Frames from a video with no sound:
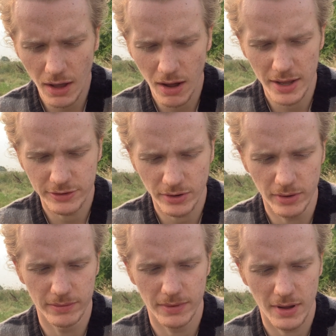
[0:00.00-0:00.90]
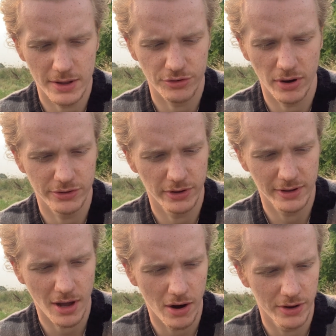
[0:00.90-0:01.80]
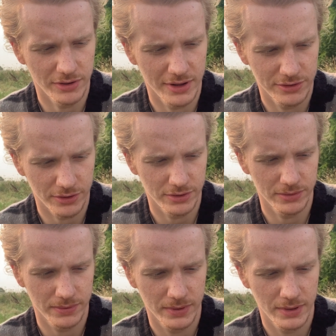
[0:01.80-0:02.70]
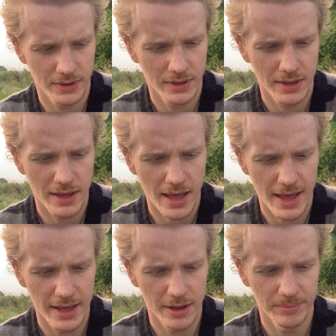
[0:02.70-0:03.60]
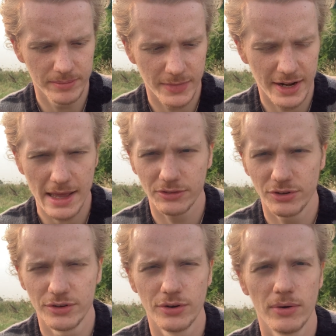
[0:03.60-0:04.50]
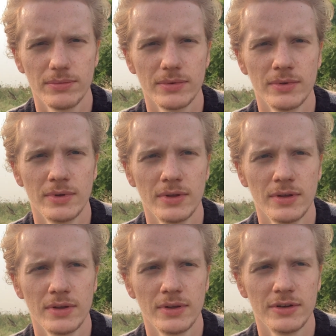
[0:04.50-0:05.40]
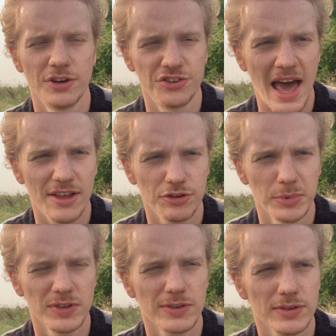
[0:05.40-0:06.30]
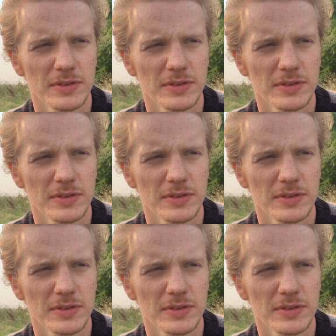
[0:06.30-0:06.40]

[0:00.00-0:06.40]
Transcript: I try to encourage a sort of an attitude of detachment,